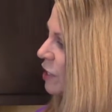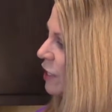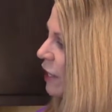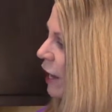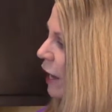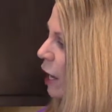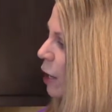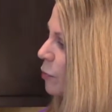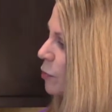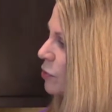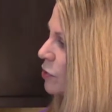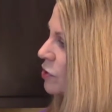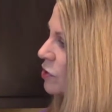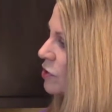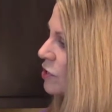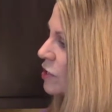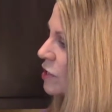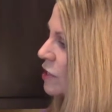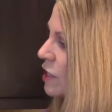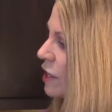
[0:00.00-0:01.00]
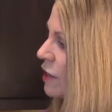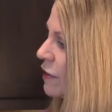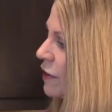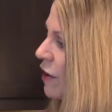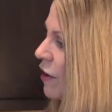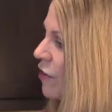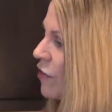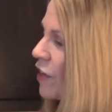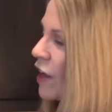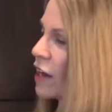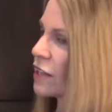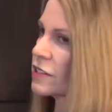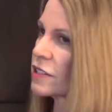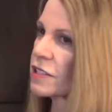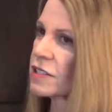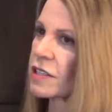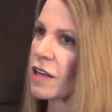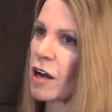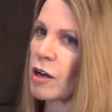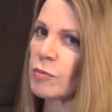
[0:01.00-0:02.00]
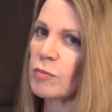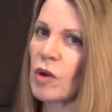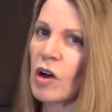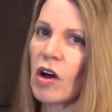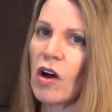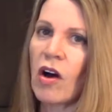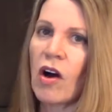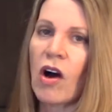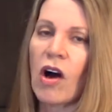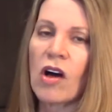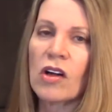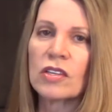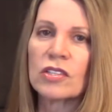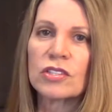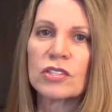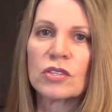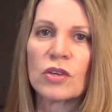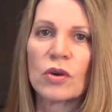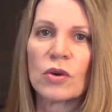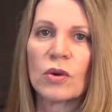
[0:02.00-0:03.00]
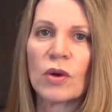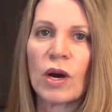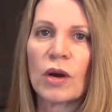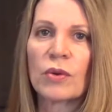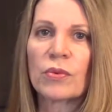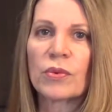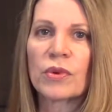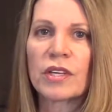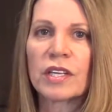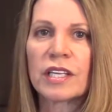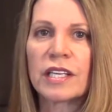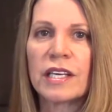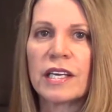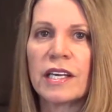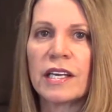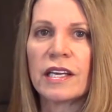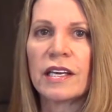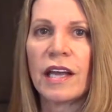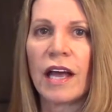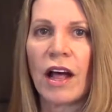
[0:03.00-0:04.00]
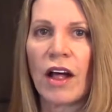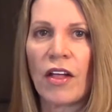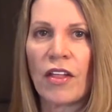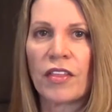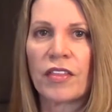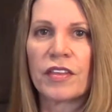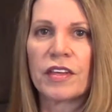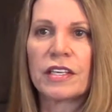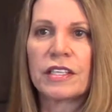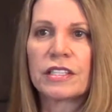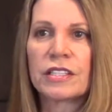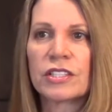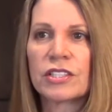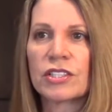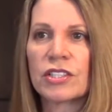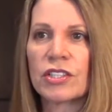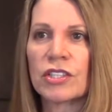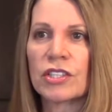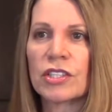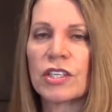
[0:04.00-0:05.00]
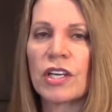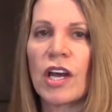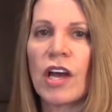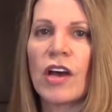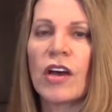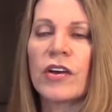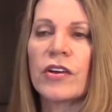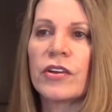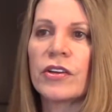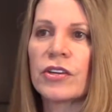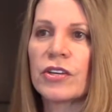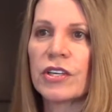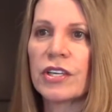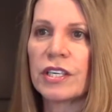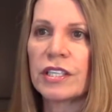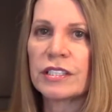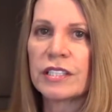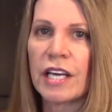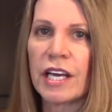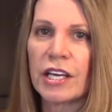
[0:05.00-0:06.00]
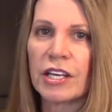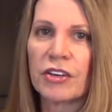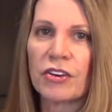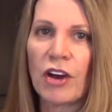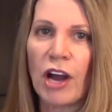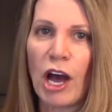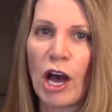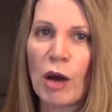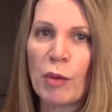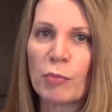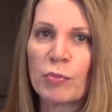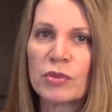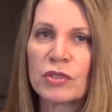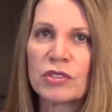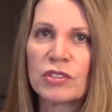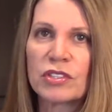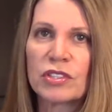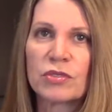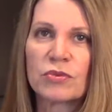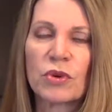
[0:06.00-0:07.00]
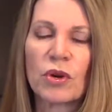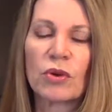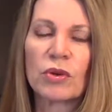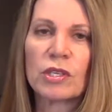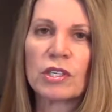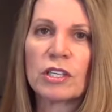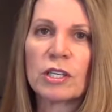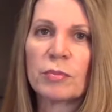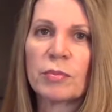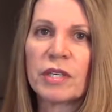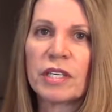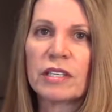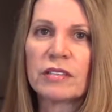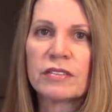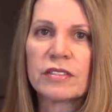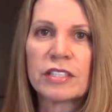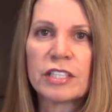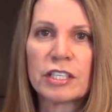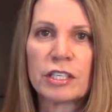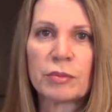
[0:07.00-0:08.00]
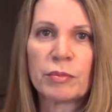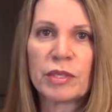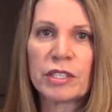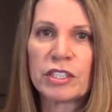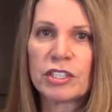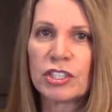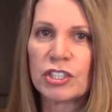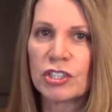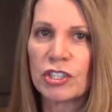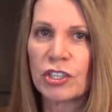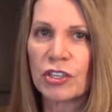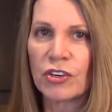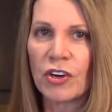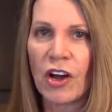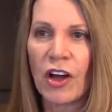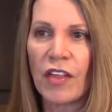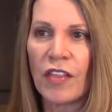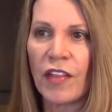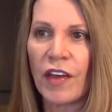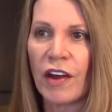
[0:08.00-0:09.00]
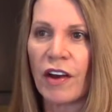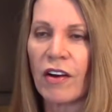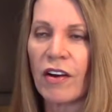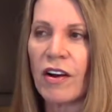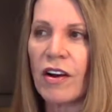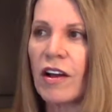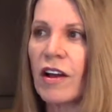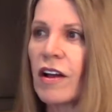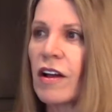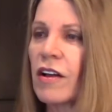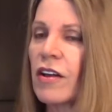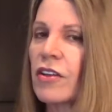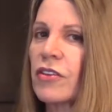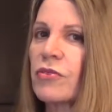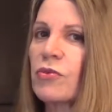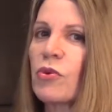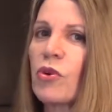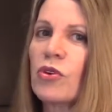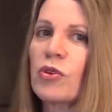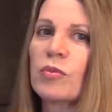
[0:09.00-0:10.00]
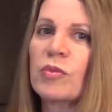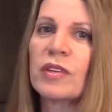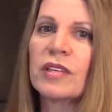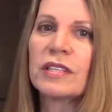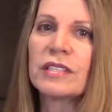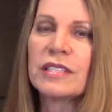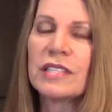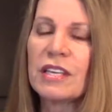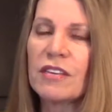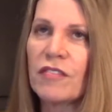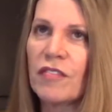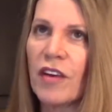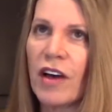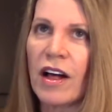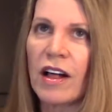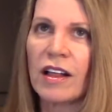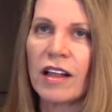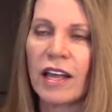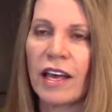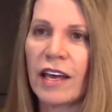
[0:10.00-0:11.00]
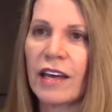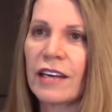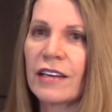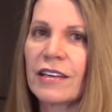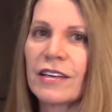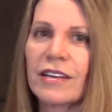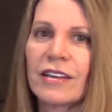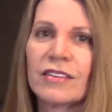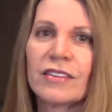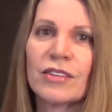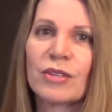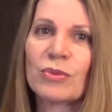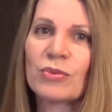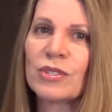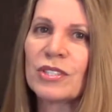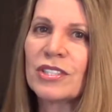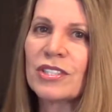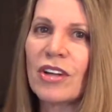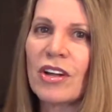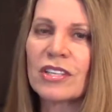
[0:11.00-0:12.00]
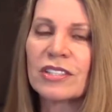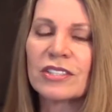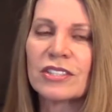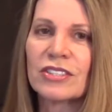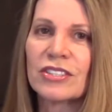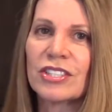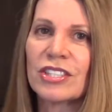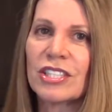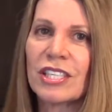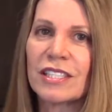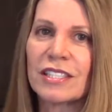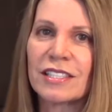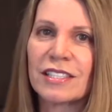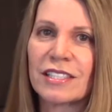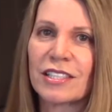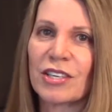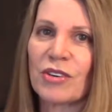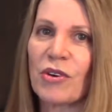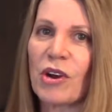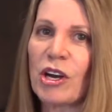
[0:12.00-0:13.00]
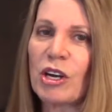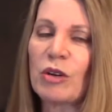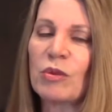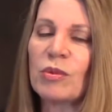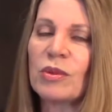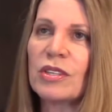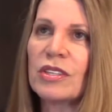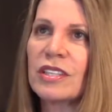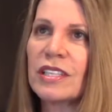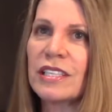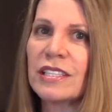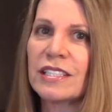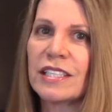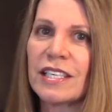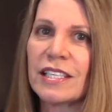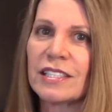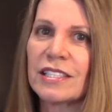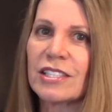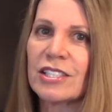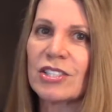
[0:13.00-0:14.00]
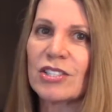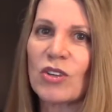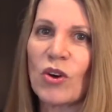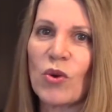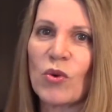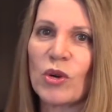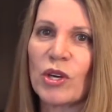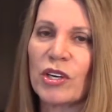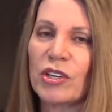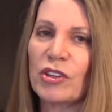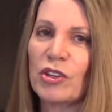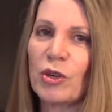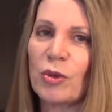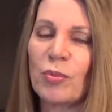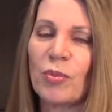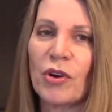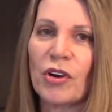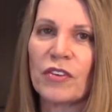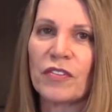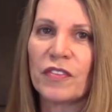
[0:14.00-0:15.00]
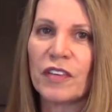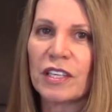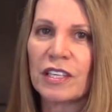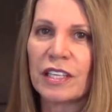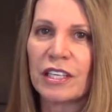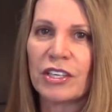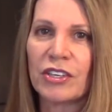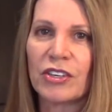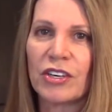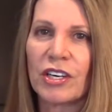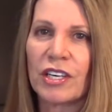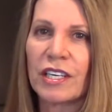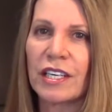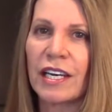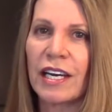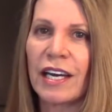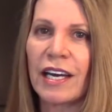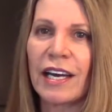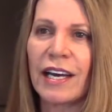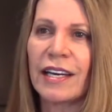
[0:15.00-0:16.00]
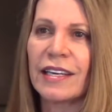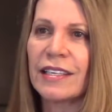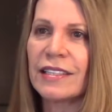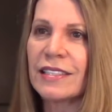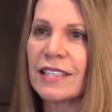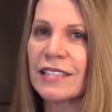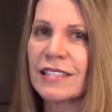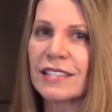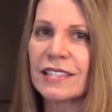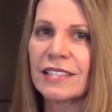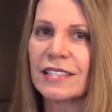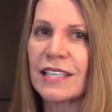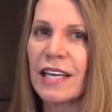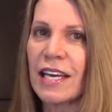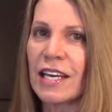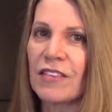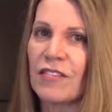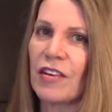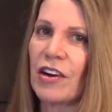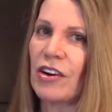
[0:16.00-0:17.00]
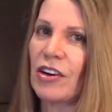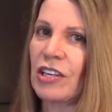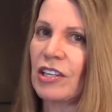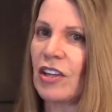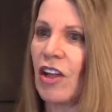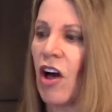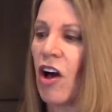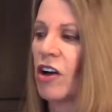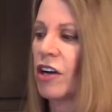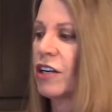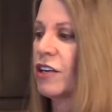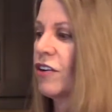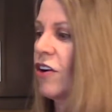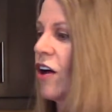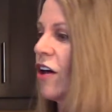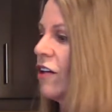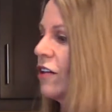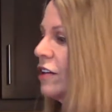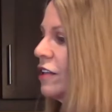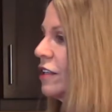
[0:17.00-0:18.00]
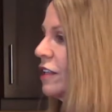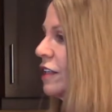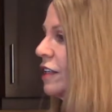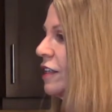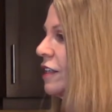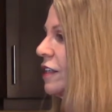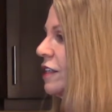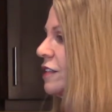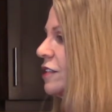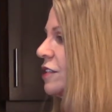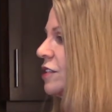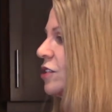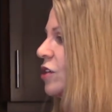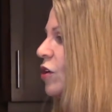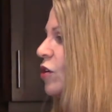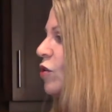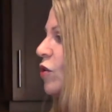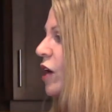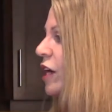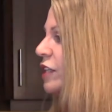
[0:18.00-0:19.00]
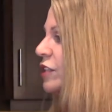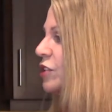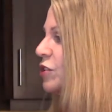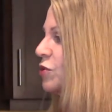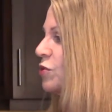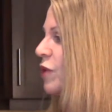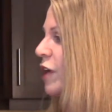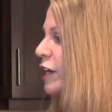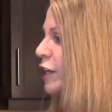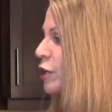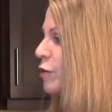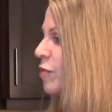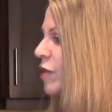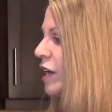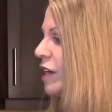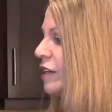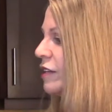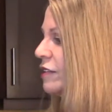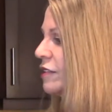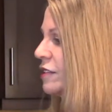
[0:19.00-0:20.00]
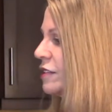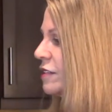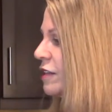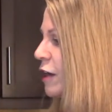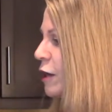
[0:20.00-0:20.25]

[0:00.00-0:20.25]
apples. Now that's also a really healthy dessert. You're going to take your apples, throw a little bit of cinnamon and sugar on there, throw them in the T-fal, and the results are just incredible. They taste so good. They're perfectly cooked, and it doesn't take very long at all. So I do recommend